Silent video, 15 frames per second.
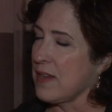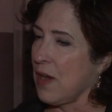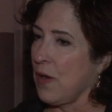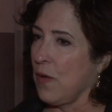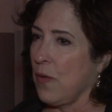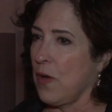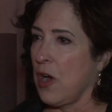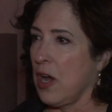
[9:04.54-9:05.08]
So
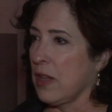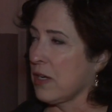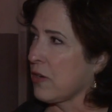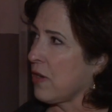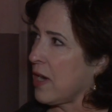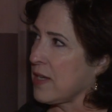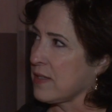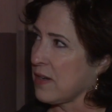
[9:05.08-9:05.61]
all
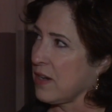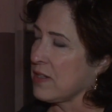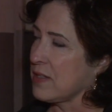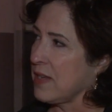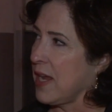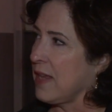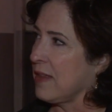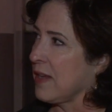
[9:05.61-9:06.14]
across our
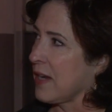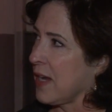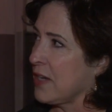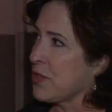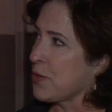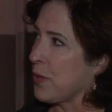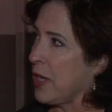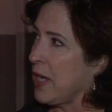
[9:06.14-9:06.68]
state and the
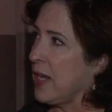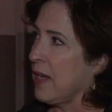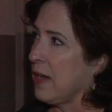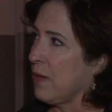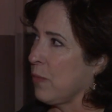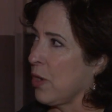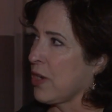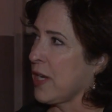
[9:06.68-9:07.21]
country,
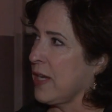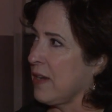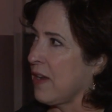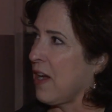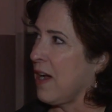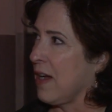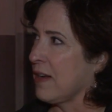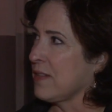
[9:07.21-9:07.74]
working
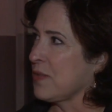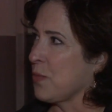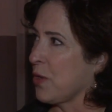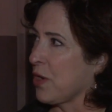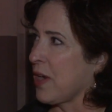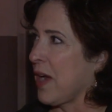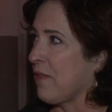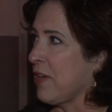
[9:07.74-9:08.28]
dogs
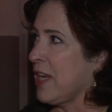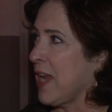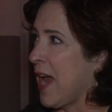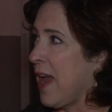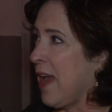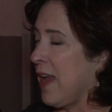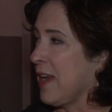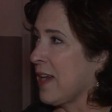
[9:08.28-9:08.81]
work every
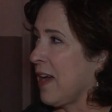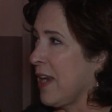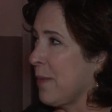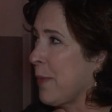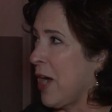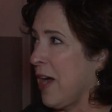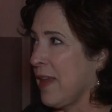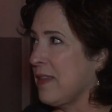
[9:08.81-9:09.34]
day, kind
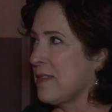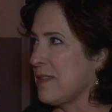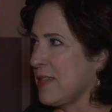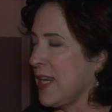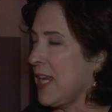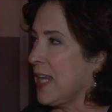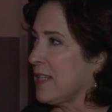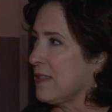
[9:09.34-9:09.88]
of behind the
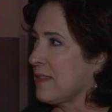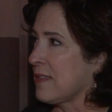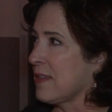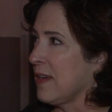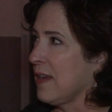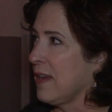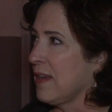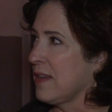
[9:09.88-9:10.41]
scenes.
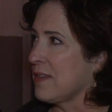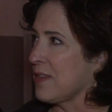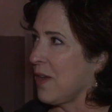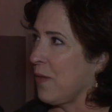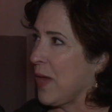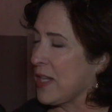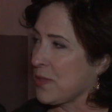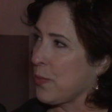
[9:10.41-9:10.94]

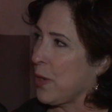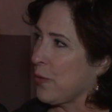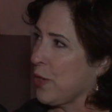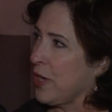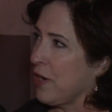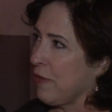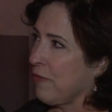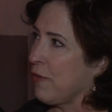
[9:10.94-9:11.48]
So that's what we're
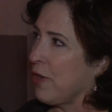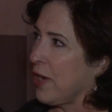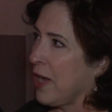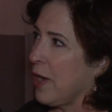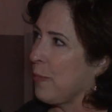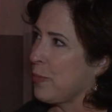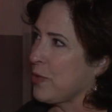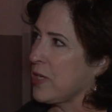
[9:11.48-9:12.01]
here for, to
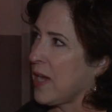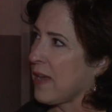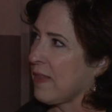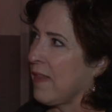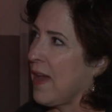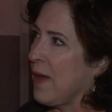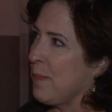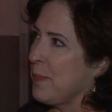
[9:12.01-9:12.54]
help
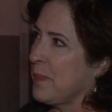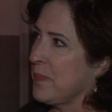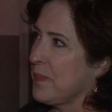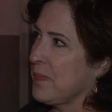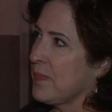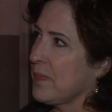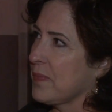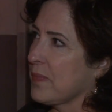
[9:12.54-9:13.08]
protect them.
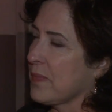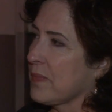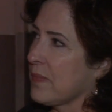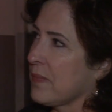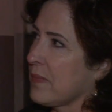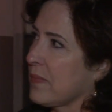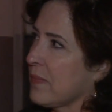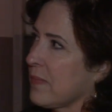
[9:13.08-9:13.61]
I
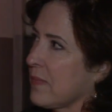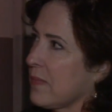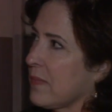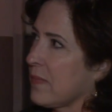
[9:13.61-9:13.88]
think that is a